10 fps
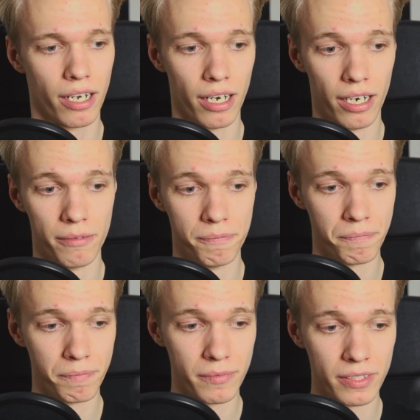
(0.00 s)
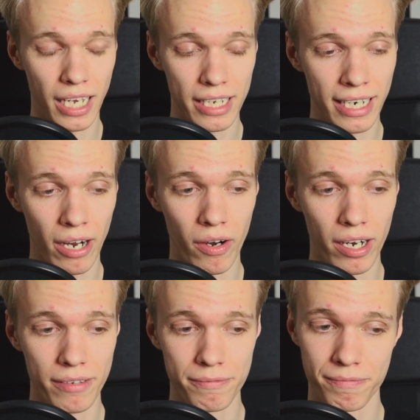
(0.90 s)
Now,
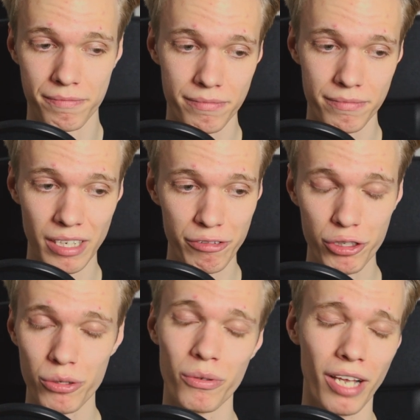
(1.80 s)
if you don't